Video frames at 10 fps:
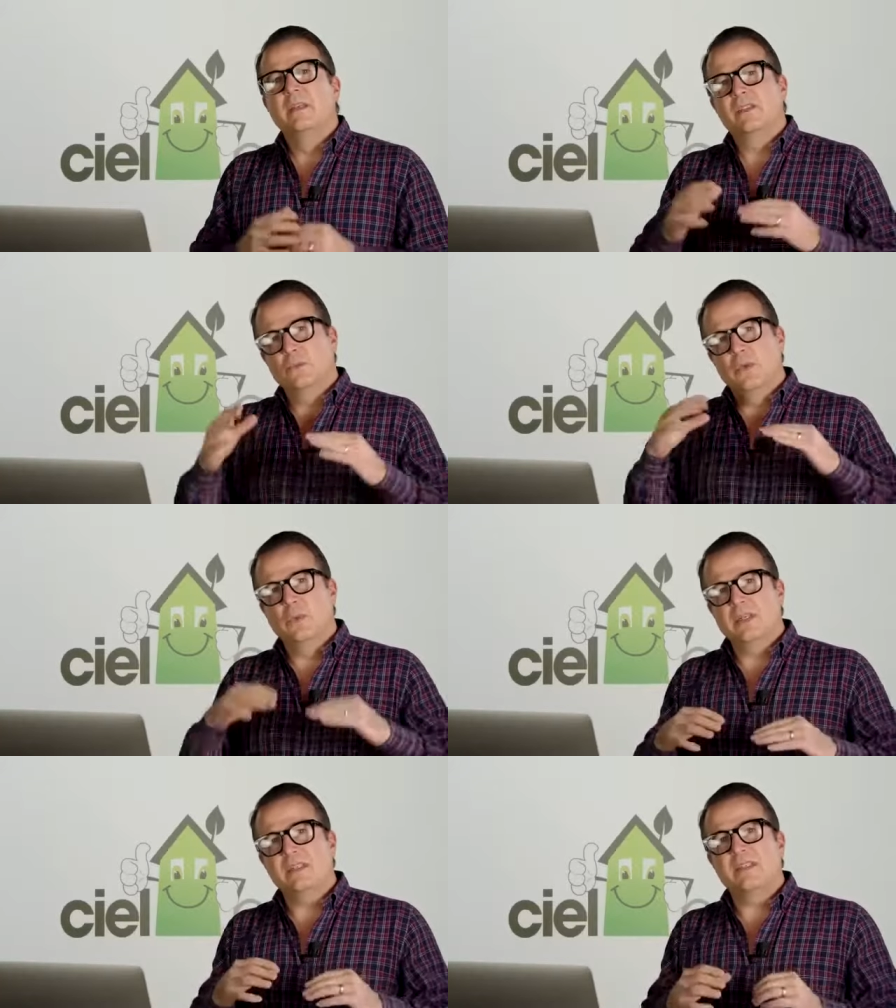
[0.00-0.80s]
So we
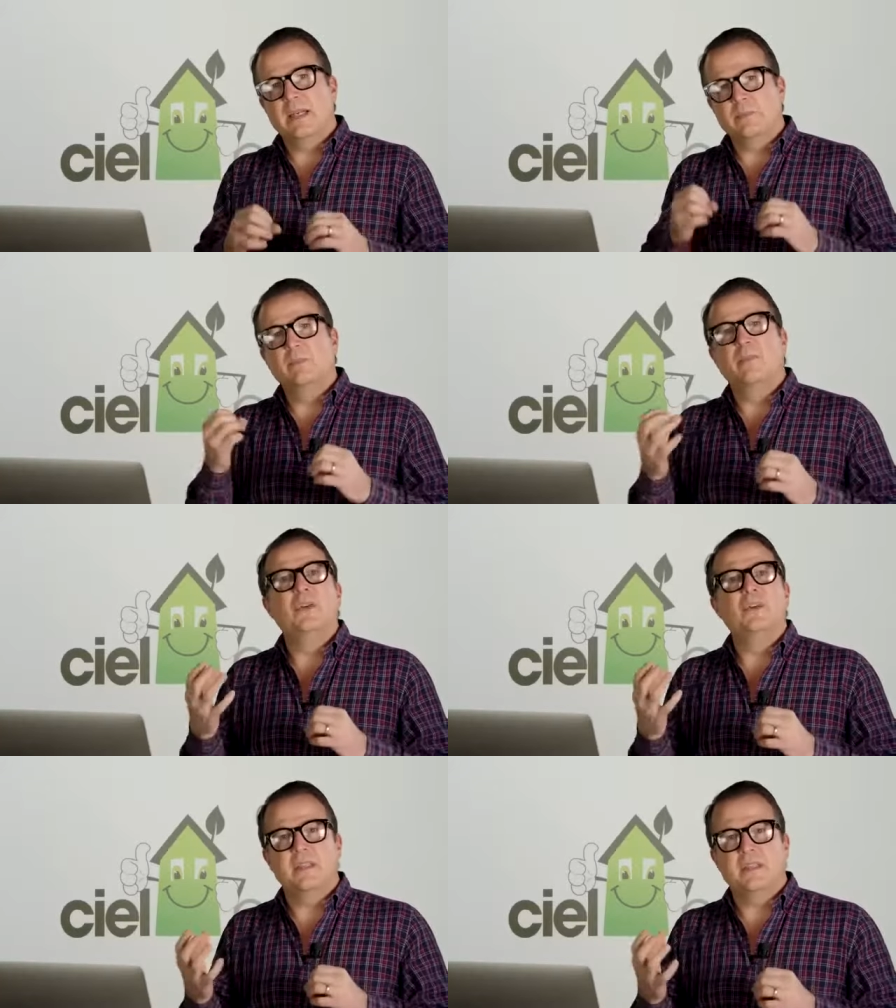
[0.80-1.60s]
want to stop
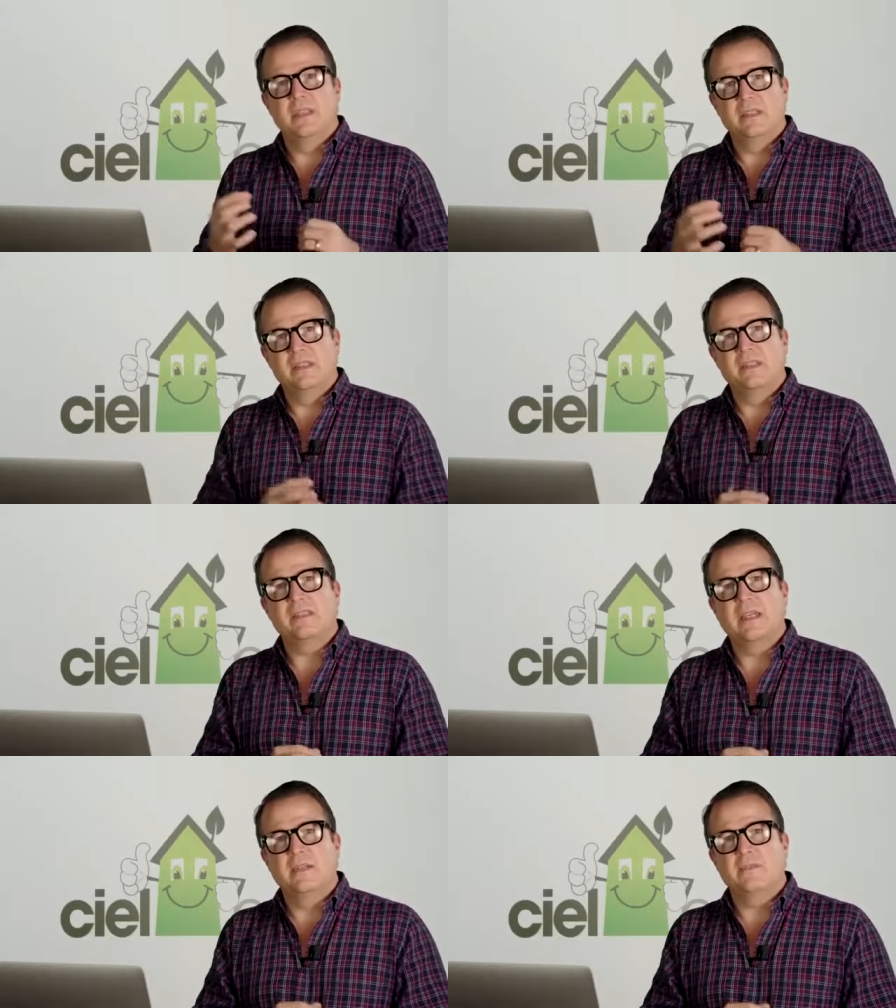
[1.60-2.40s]
burning things
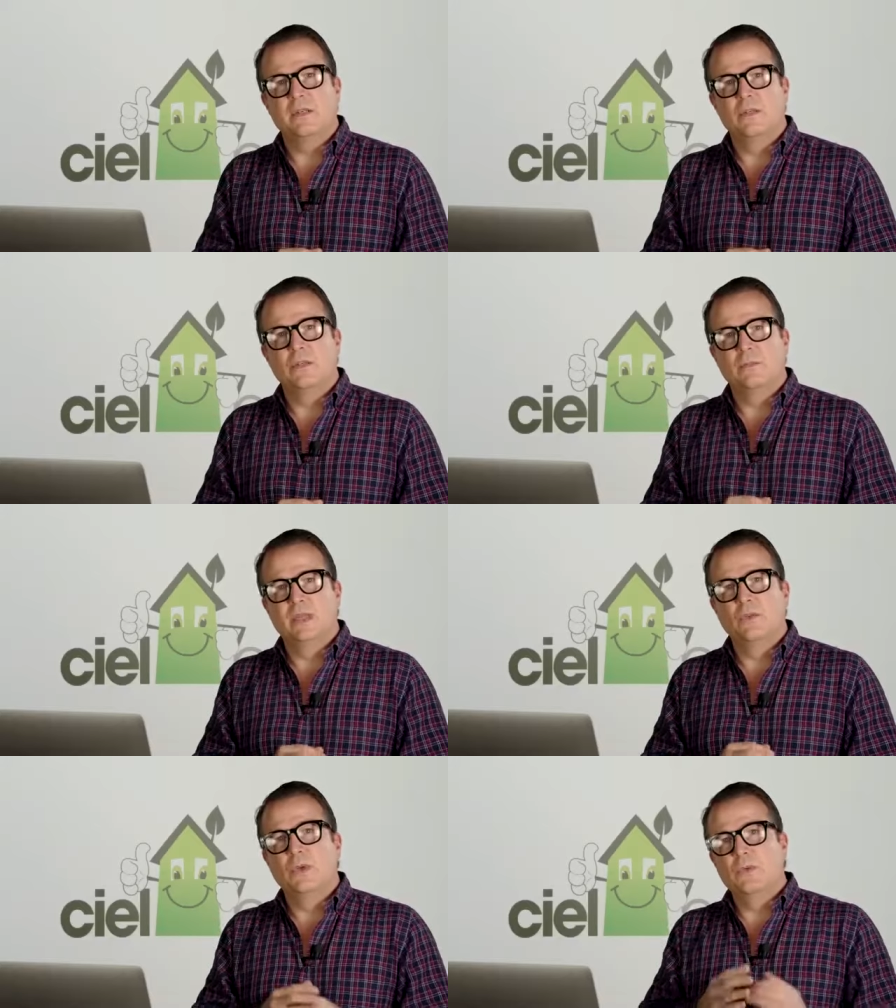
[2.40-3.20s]
inside of our home
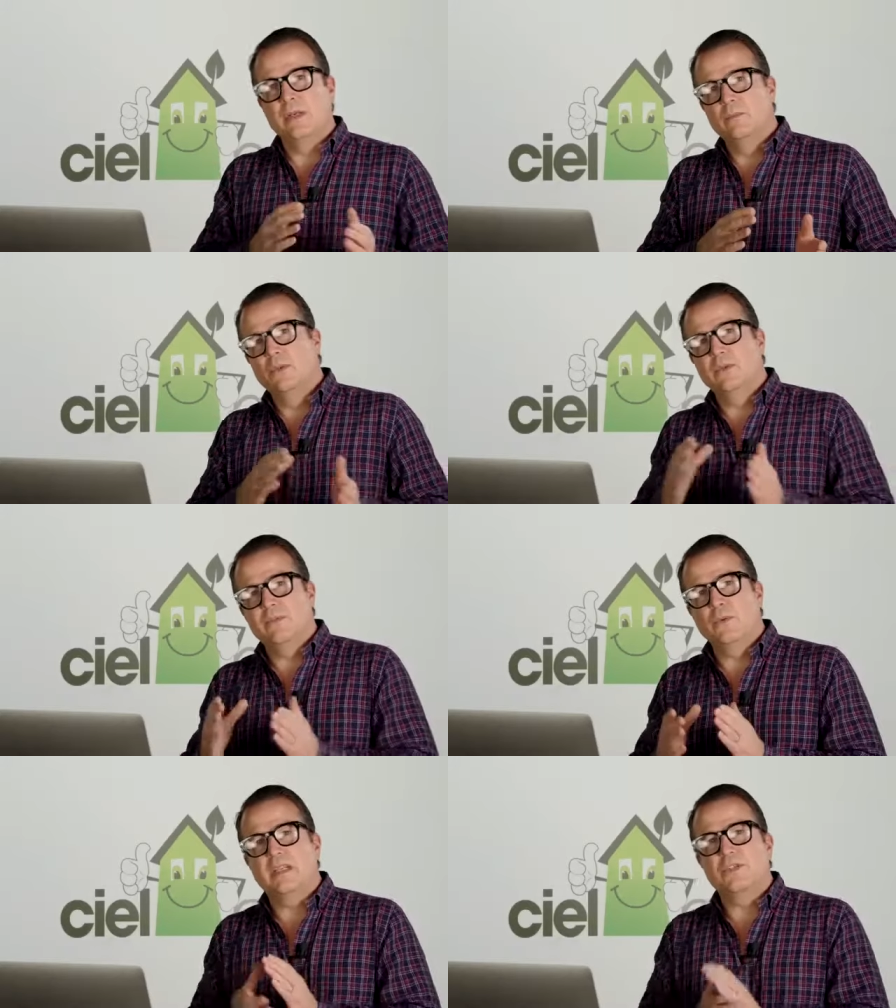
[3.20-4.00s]
and we want to move
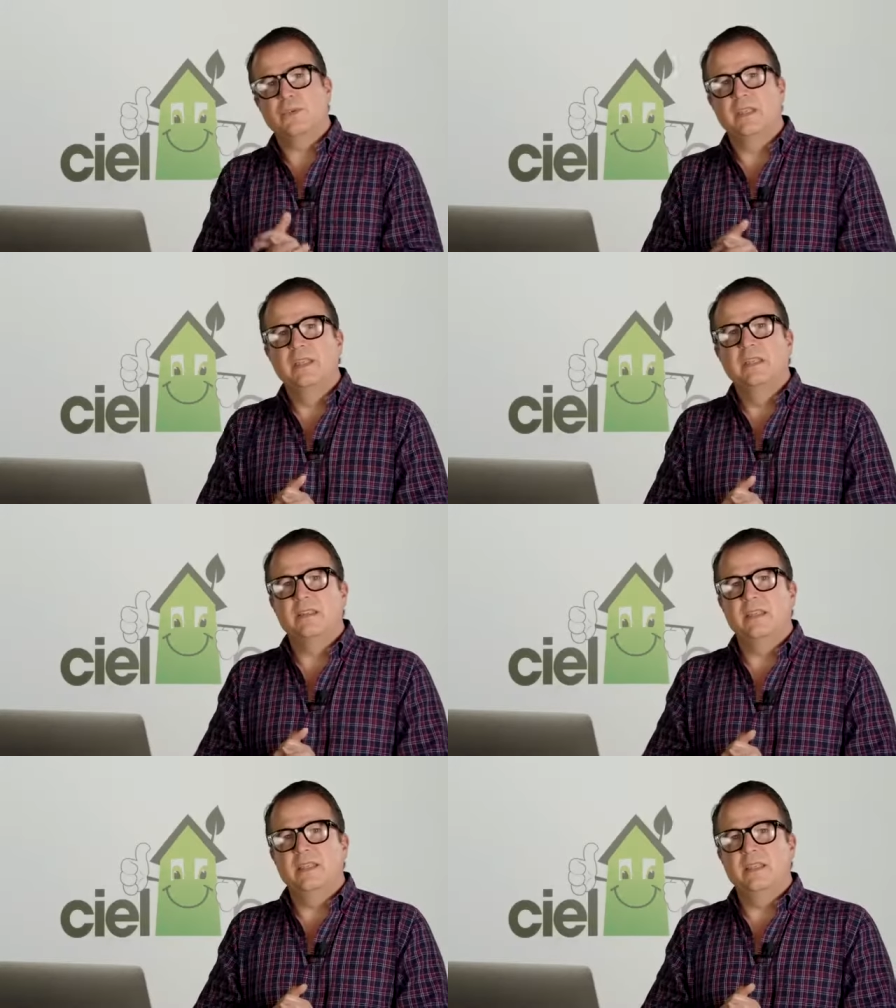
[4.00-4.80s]
gradually
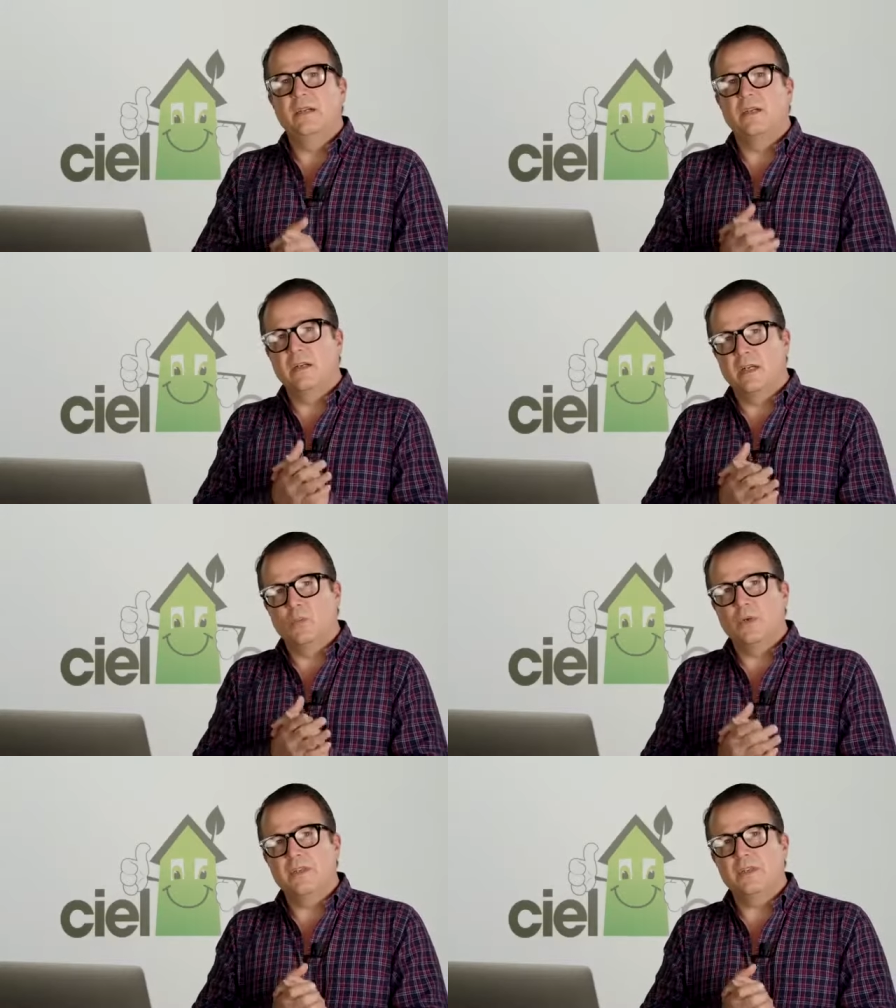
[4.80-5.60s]
to heat our hot
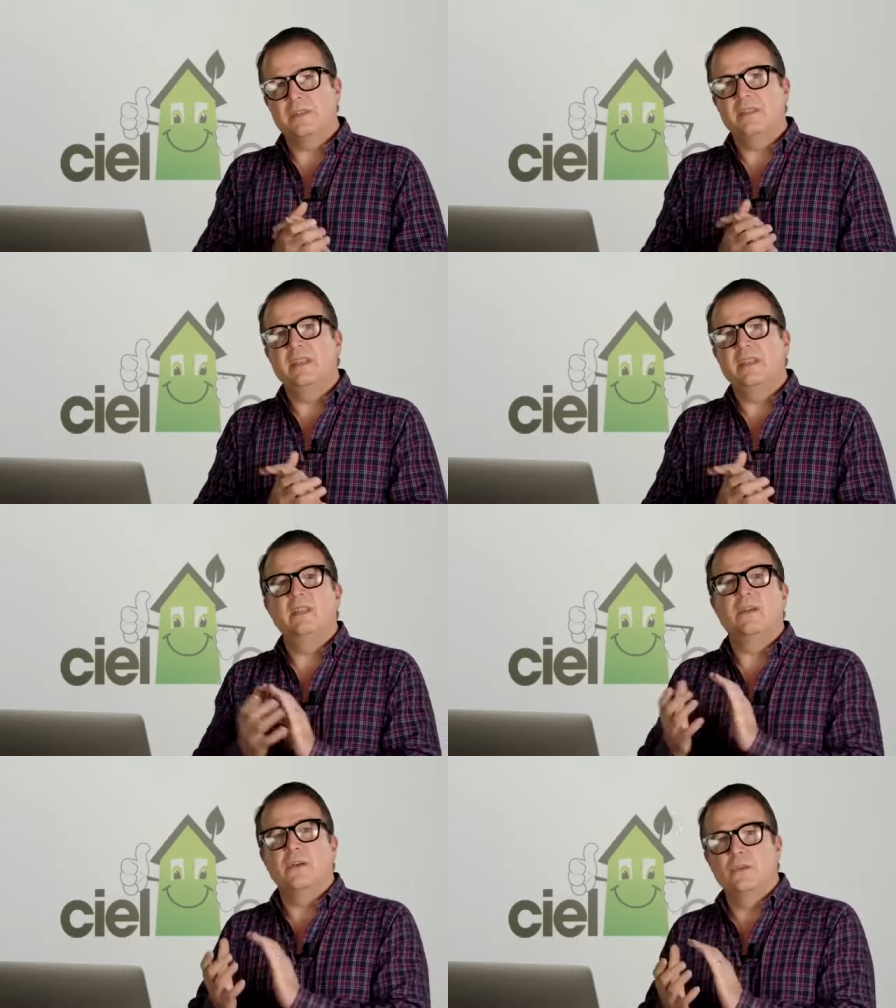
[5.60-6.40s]
water to heat
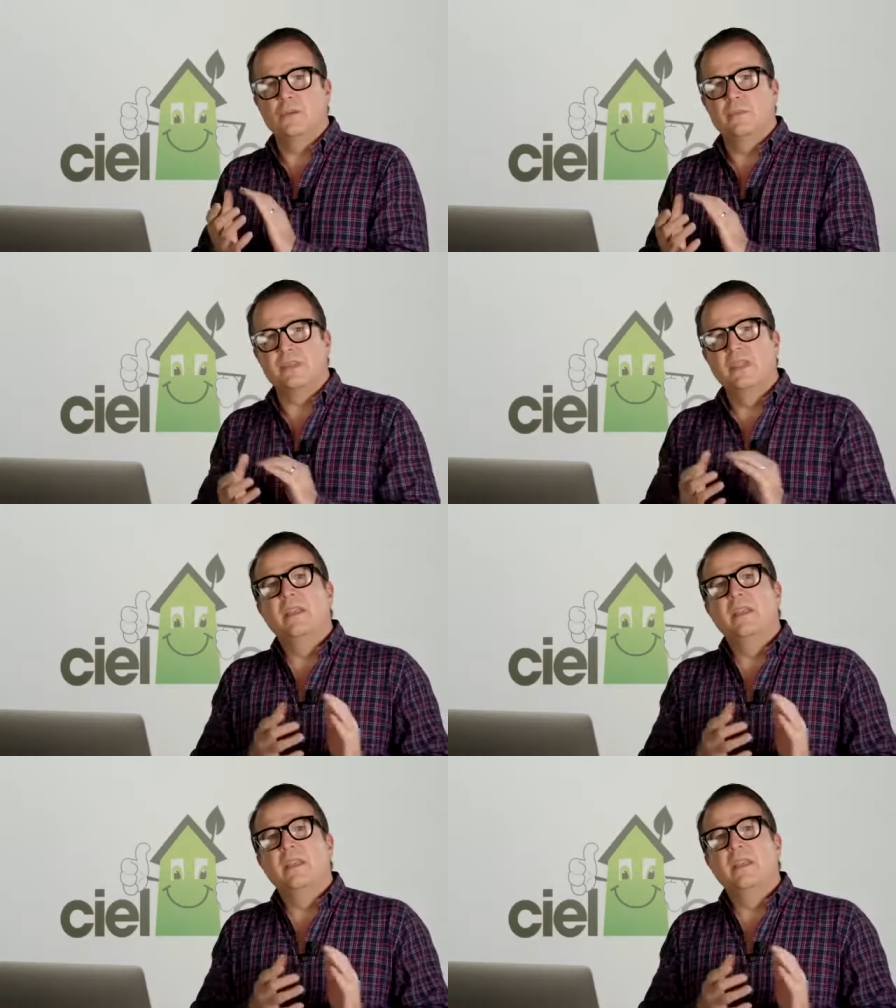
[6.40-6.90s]
our homes